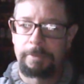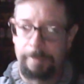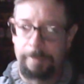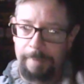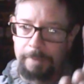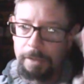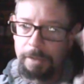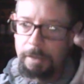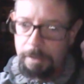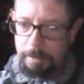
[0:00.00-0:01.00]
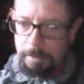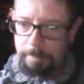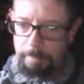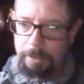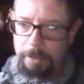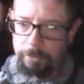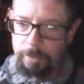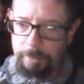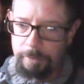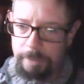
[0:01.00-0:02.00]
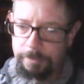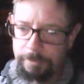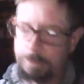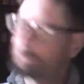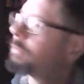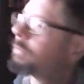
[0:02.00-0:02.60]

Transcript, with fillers: Remember, personal preference.